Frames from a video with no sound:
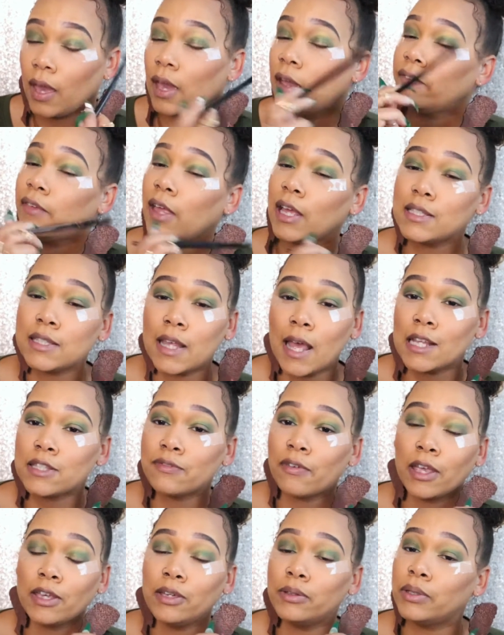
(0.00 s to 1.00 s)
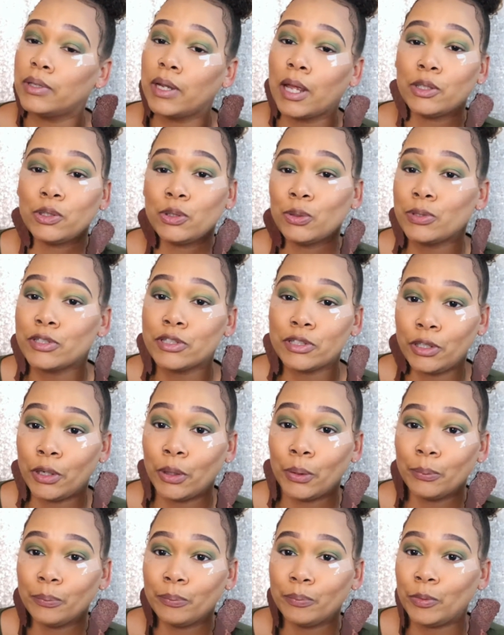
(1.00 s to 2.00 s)
If that satisfies you, then hey, do what you
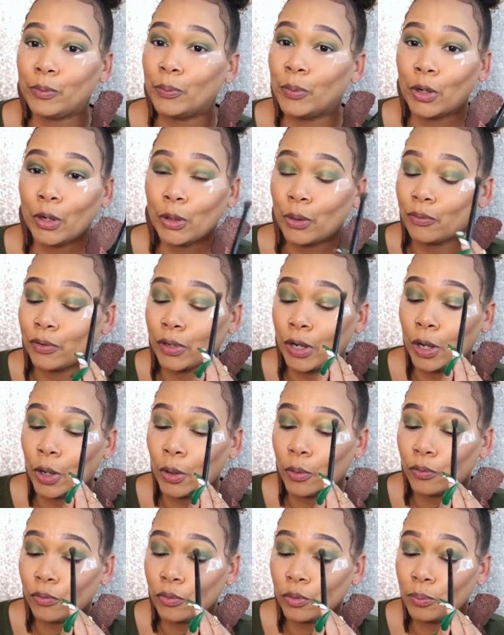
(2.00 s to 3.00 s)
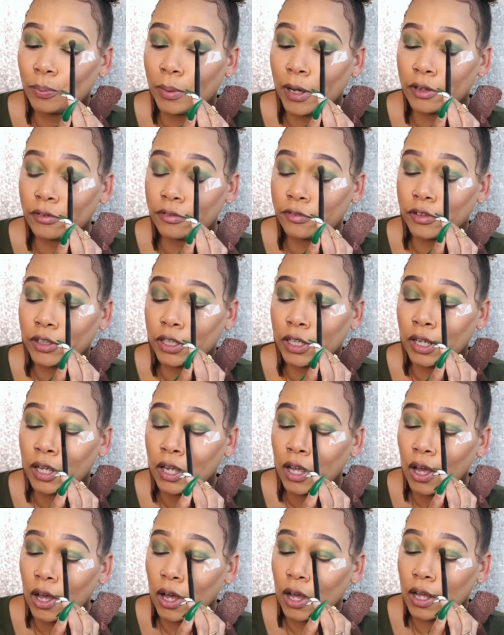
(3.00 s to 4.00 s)
do. You want to go for that whole fruit by the
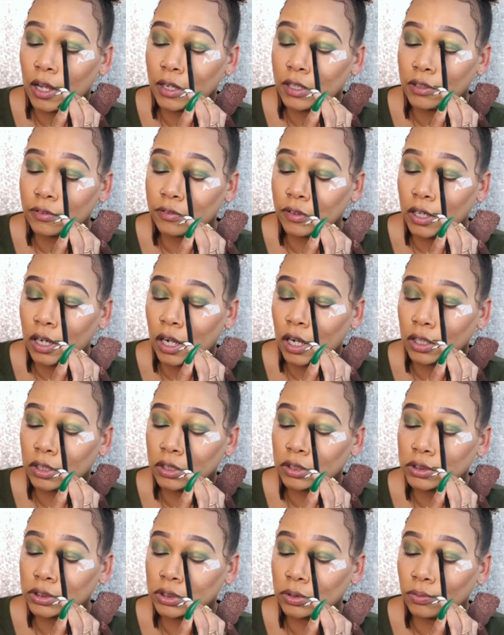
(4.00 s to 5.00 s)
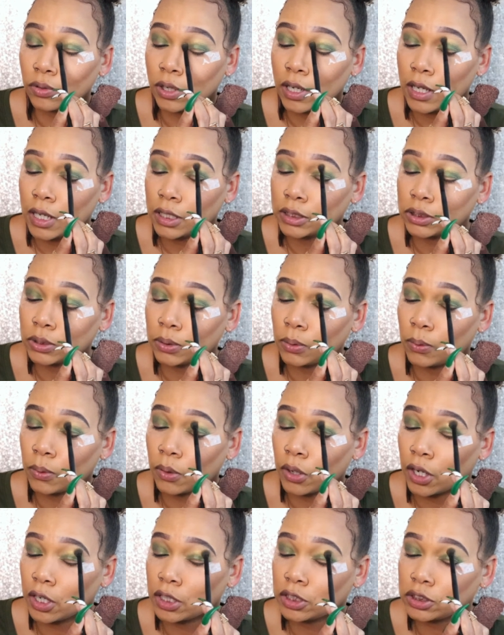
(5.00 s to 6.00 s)
foot, all different colors, the reds, the
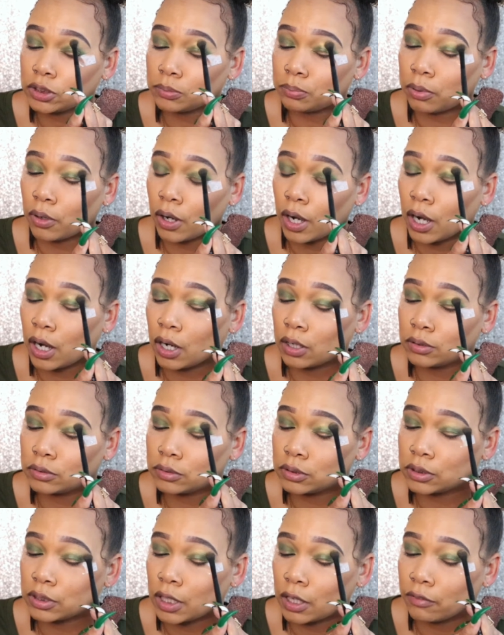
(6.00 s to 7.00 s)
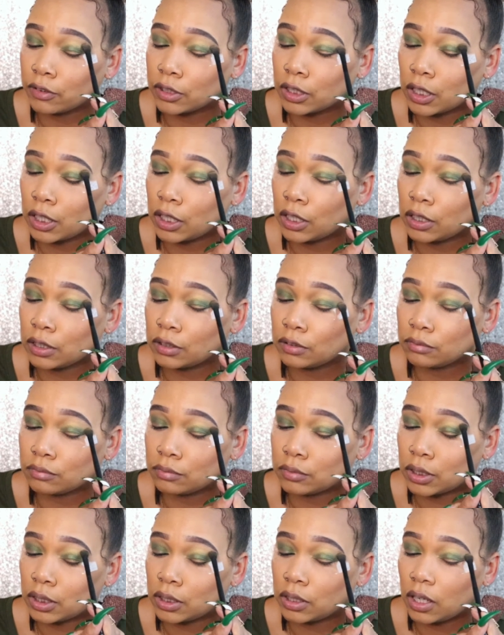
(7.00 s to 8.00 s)
orange, browns, everything,
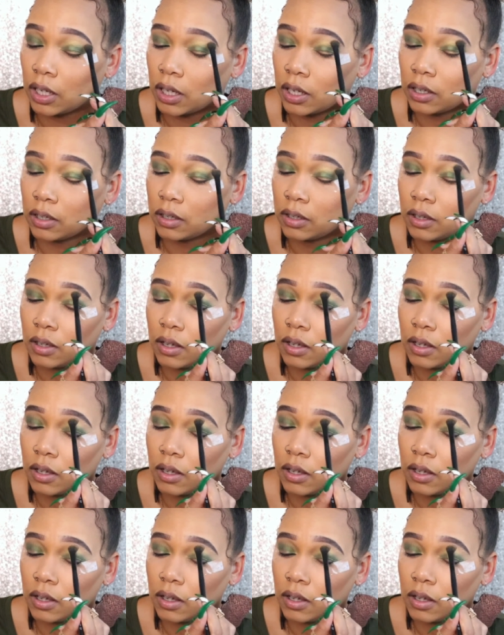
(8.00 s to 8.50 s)
then hey,